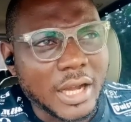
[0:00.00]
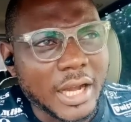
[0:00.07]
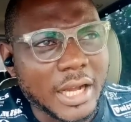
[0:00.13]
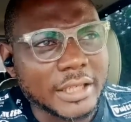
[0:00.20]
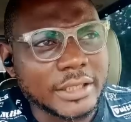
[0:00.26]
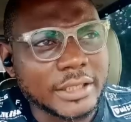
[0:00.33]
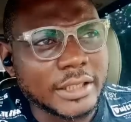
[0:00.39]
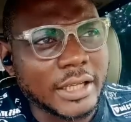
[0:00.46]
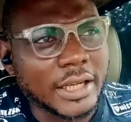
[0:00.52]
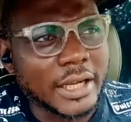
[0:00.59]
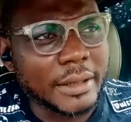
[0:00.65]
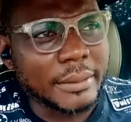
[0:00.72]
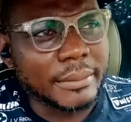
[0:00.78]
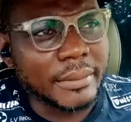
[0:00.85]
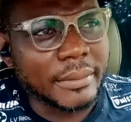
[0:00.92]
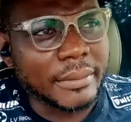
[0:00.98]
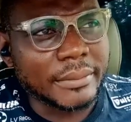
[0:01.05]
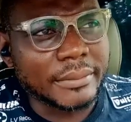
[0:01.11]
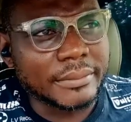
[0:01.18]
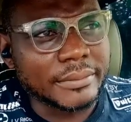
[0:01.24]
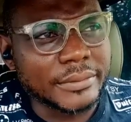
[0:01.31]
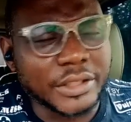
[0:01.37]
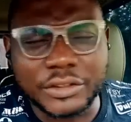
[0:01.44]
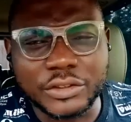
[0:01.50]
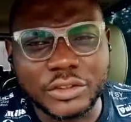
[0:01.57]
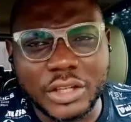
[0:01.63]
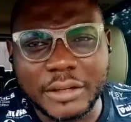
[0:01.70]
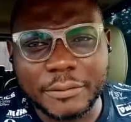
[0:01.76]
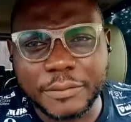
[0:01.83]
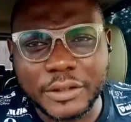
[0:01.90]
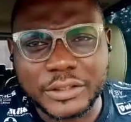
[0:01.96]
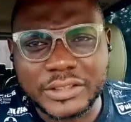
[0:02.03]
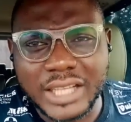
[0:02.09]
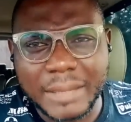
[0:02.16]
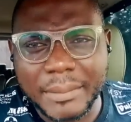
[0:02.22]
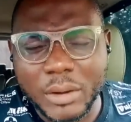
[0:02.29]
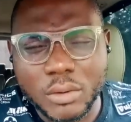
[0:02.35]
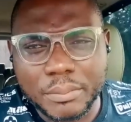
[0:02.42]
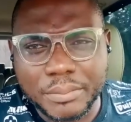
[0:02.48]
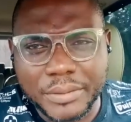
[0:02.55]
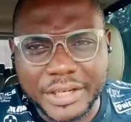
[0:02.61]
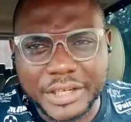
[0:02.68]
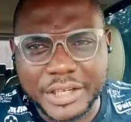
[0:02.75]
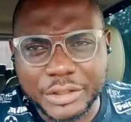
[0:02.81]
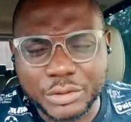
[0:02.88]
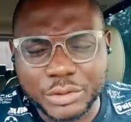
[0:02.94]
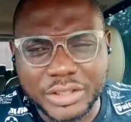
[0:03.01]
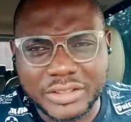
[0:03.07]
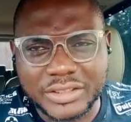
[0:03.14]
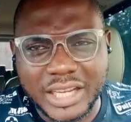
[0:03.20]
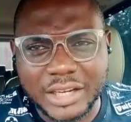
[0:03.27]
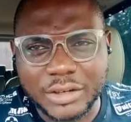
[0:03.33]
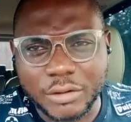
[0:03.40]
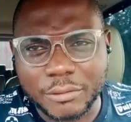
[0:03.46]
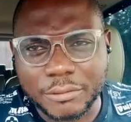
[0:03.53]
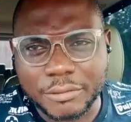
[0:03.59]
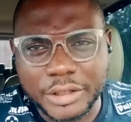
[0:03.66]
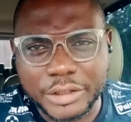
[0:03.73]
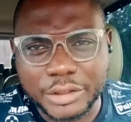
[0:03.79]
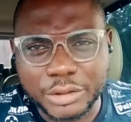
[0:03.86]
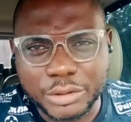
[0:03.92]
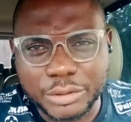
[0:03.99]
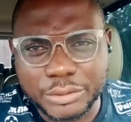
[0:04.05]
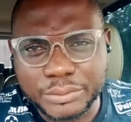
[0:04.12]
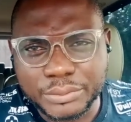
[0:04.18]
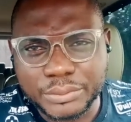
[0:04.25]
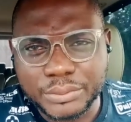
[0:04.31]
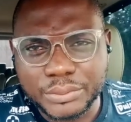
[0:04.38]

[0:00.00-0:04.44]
And um, this is not the first time I will bring in you this kind of video.